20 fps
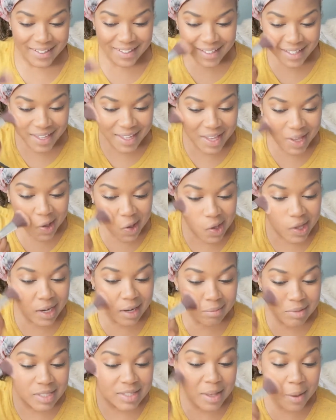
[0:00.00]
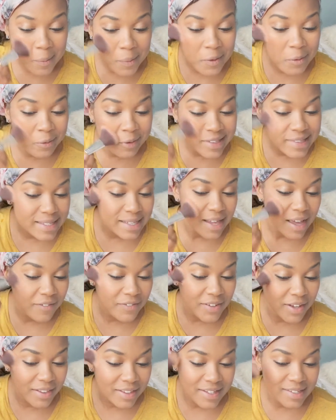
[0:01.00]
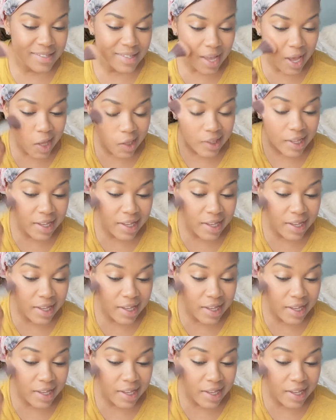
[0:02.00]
And I'm just gonna put what's left on this side.